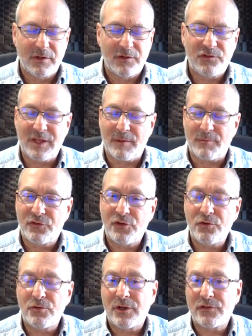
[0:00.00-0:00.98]
step
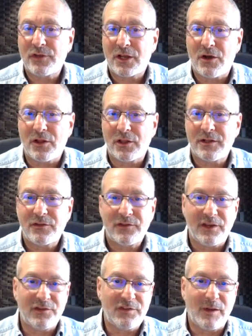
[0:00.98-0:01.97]
two, as I call it,
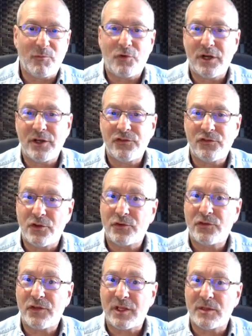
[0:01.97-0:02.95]
say step one is
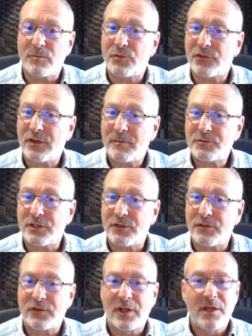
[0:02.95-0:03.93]
noticing the
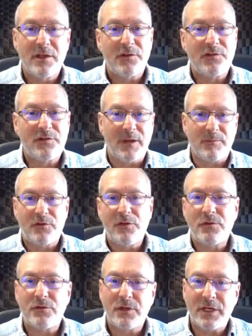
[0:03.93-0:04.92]
perceptions. Step
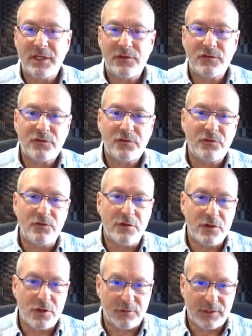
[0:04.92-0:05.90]
two is to
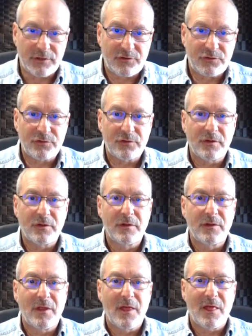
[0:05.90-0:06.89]
notice
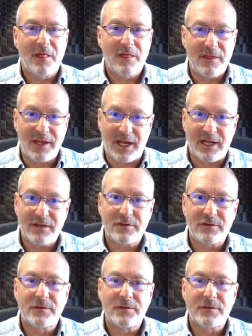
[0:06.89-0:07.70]
that